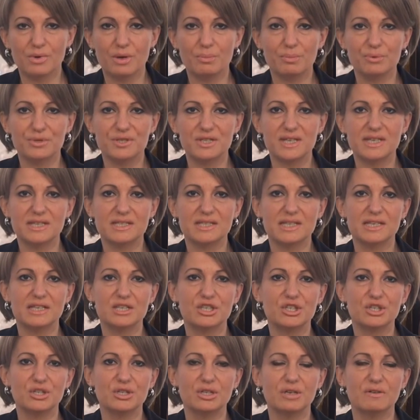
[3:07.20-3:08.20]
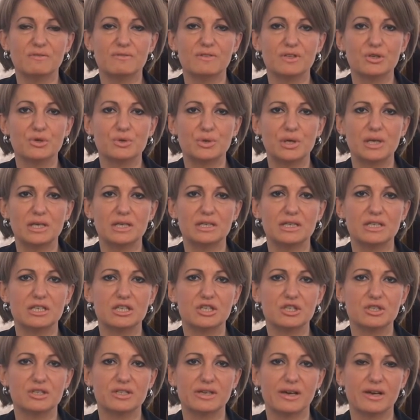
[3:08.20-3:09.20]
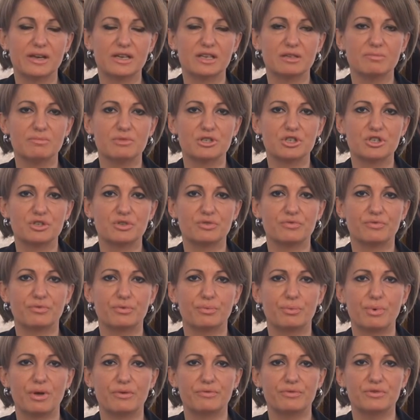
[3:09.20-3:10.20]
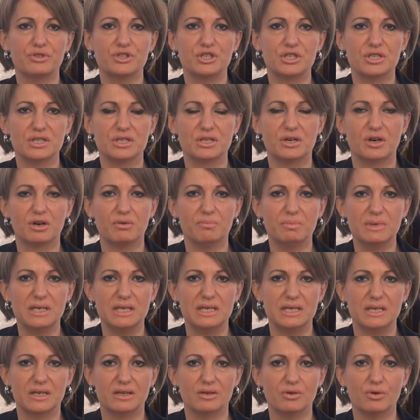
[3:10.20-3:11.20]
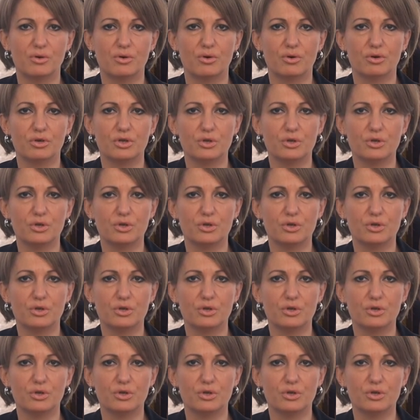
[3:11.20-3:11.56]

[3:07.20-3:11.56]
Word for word: representation of the United Nations High Commissioner for Refugees in Armenia, or